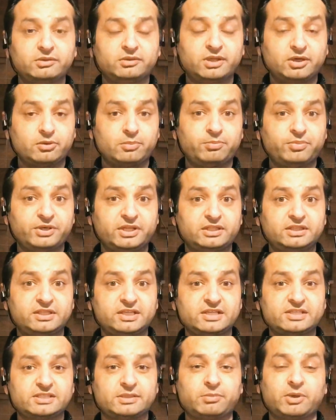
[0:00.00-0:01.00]
company
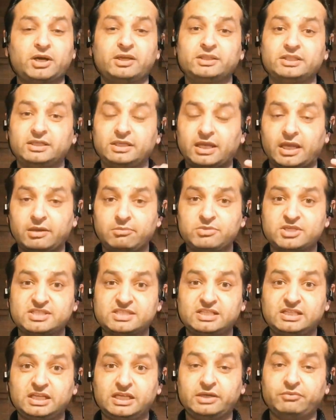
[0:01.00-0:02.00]
thinks about the
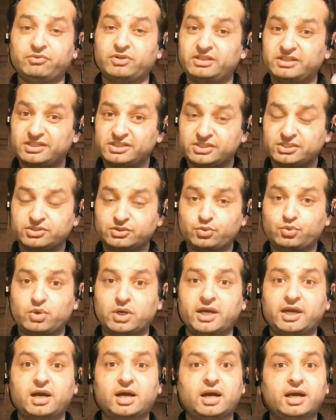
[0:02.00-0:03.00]
MSc level is
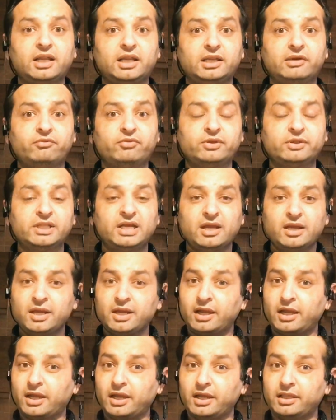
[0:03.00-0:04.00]
quite high level,
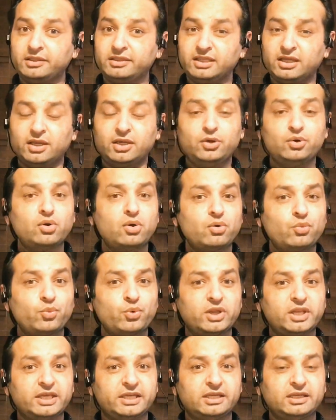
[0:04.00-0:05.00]
and they are not
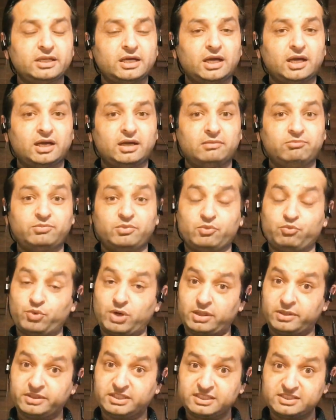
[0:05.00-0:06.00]
willing,
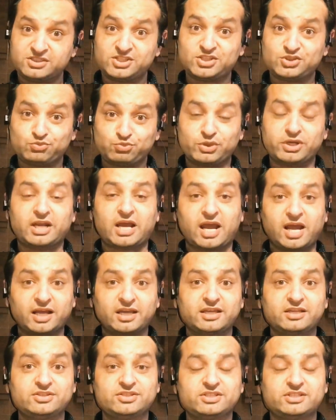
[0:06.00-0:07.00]
well, this is what I
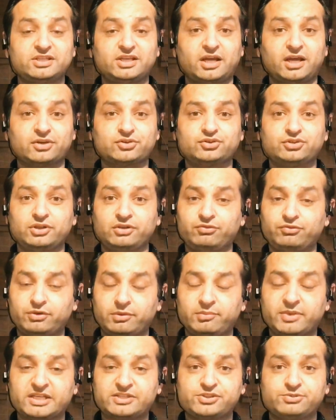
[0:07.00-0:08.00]
can see actually
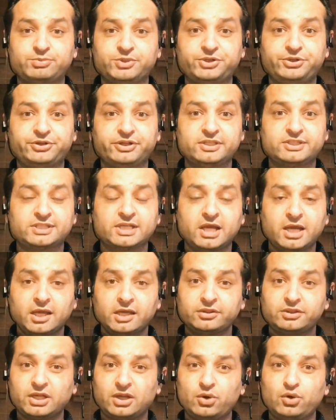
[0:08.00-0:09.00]
from experience,
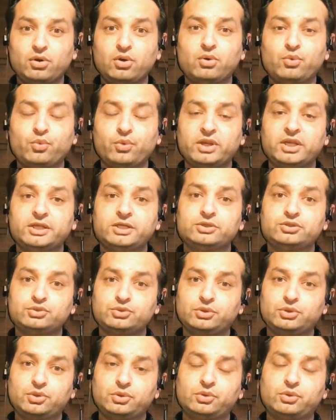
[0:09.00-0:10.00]
they're not willing to
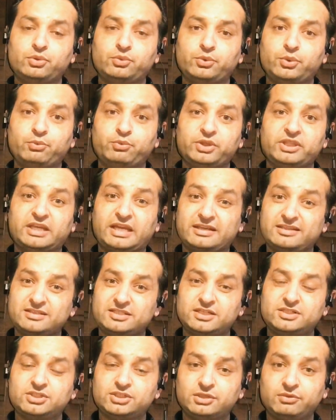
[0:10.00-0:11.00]
go with
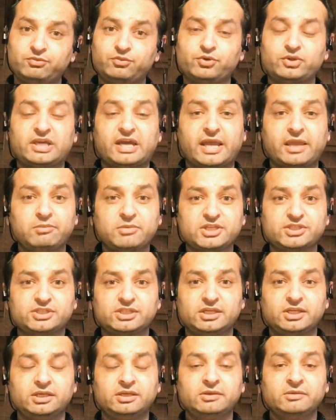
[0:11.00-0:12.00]
internship for the
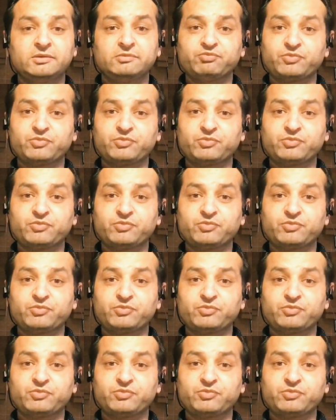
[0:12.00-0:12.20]
MSc